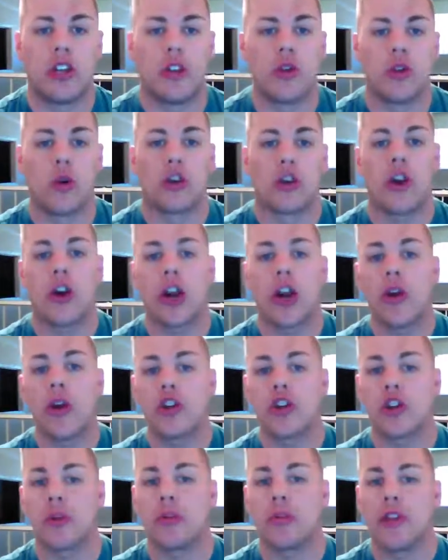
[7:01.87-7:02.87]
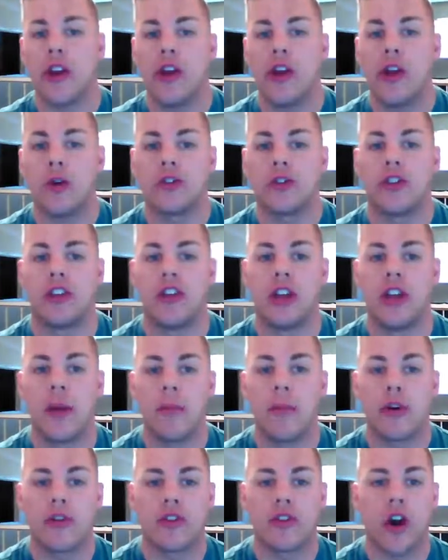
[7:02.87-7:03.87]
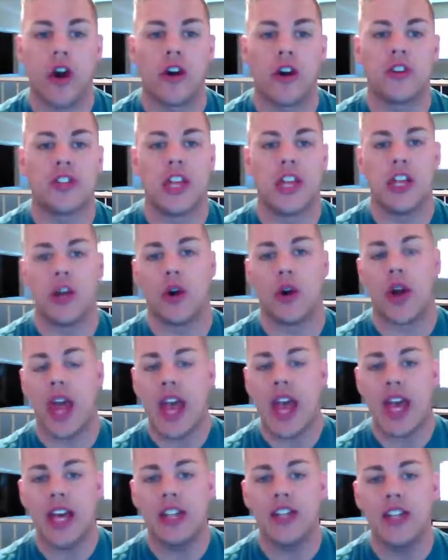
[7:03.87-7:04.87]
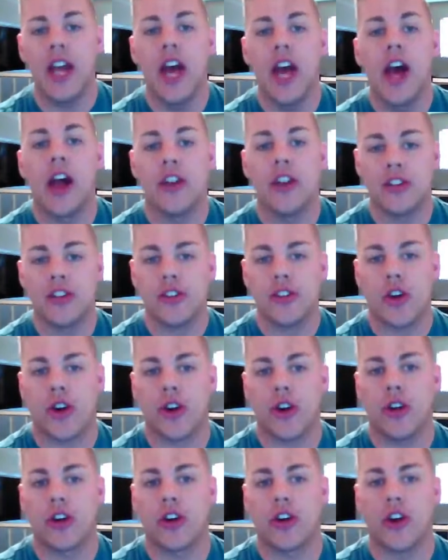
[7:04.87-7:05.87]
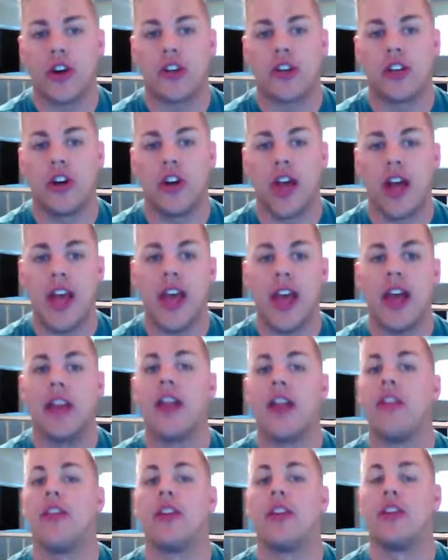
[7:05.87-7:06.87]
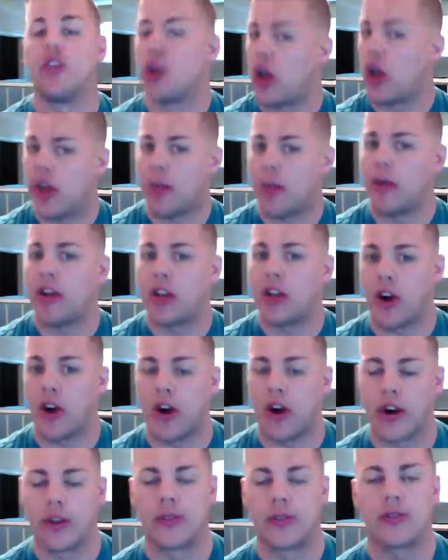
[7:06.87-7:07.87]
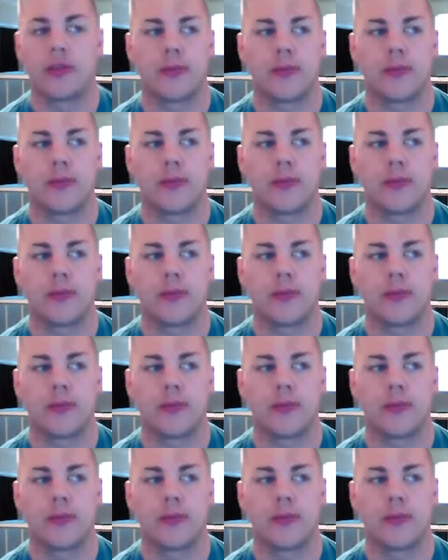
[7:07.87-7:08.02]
a target creature or player equal to the number of cards in your hand. Discard all the cards in your hand, then draw that many cards.